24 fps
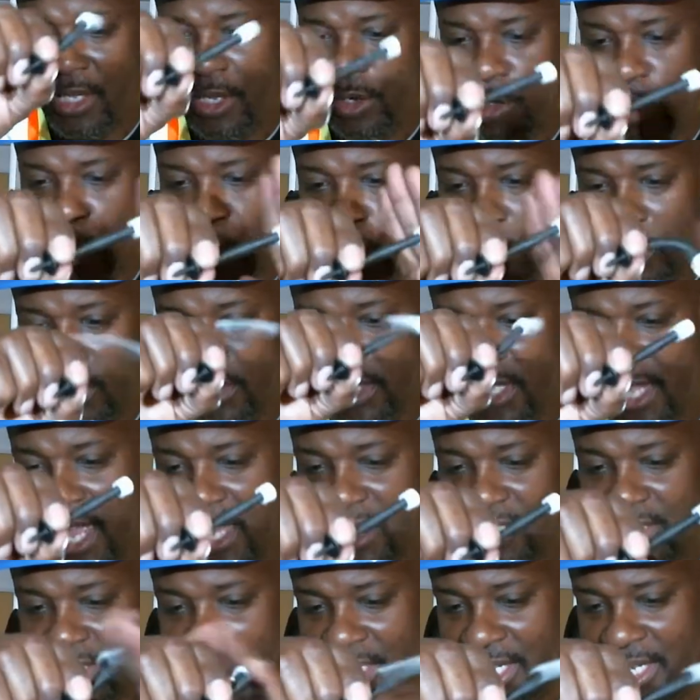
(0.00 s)
No one
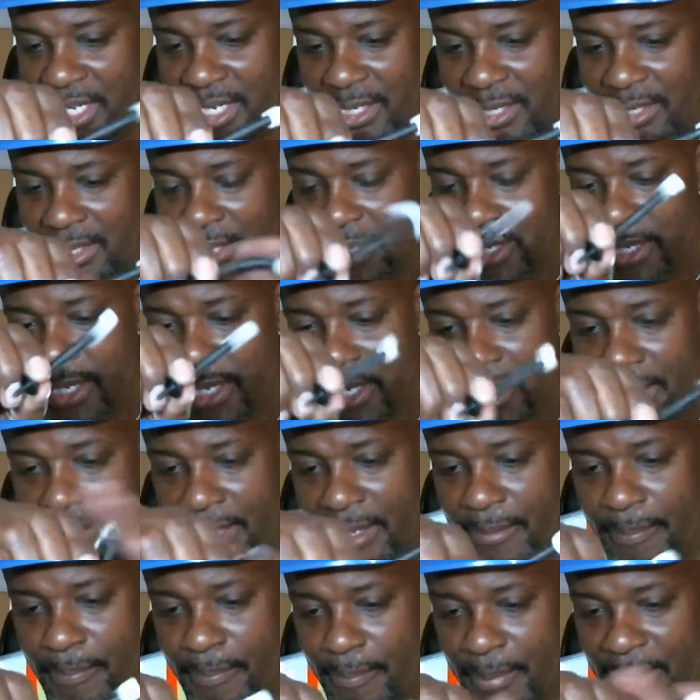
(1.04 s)
actually can
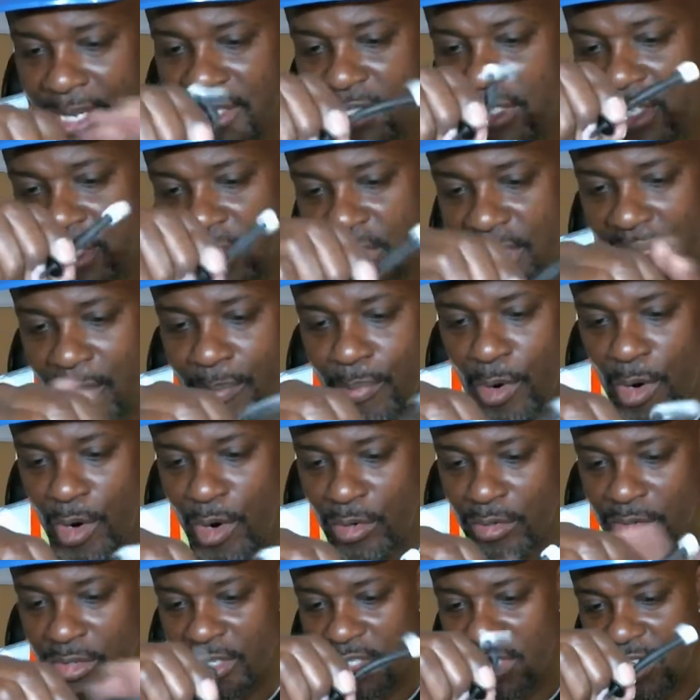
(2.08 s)
mess this up or
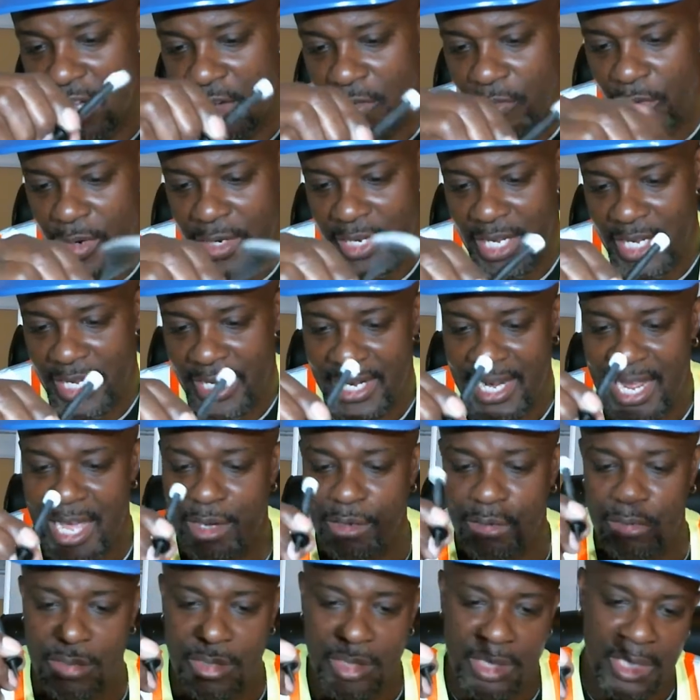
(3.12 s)
hurt themselves or kick it
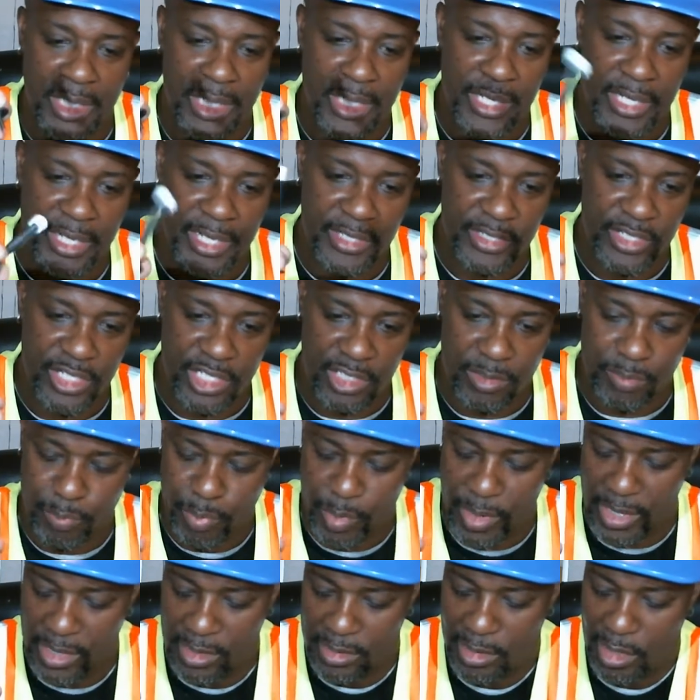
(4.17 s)
out. It just
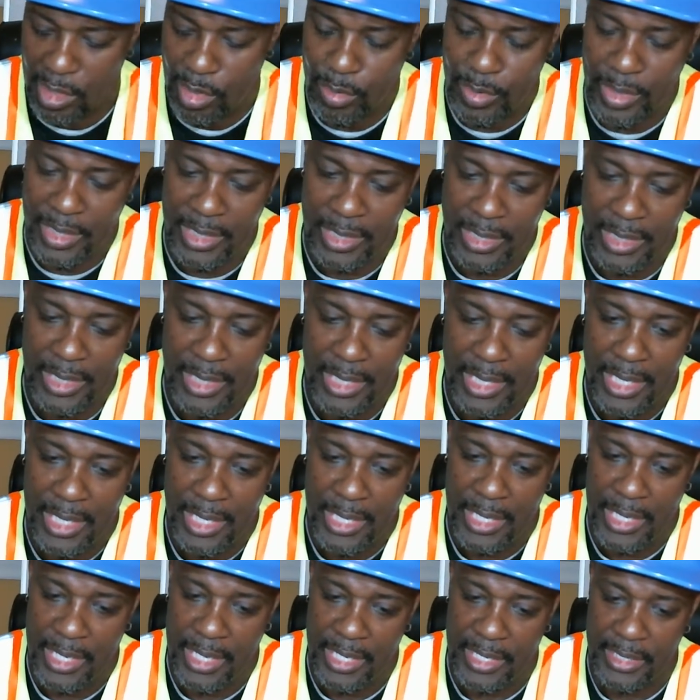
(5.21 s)
springs loaded,
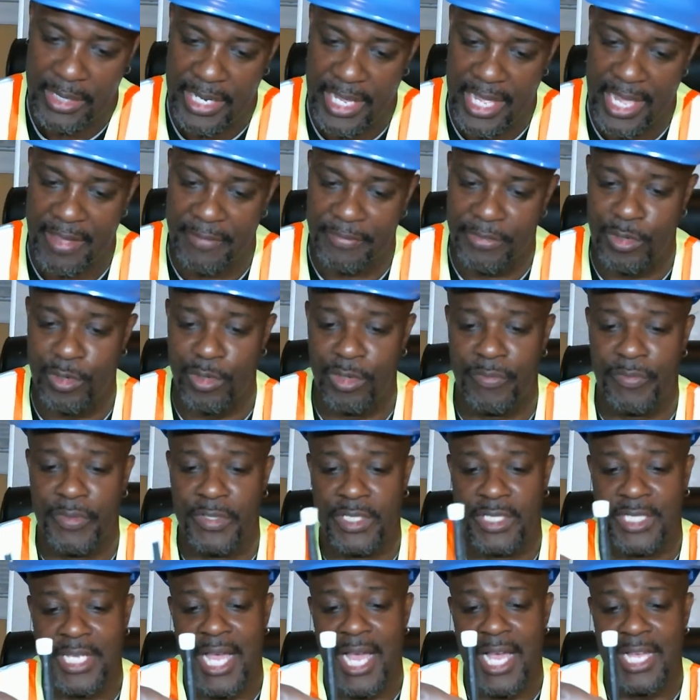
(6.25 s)
and they have 2 different
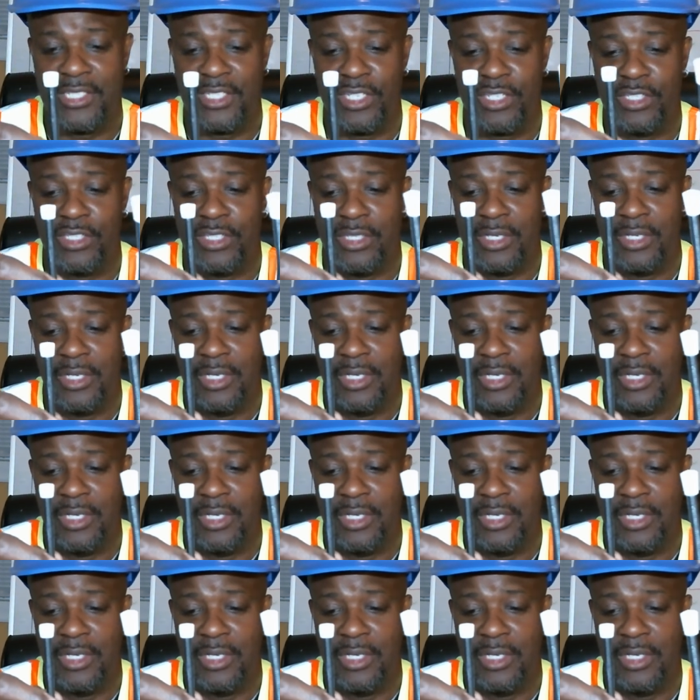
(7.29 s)
sizes.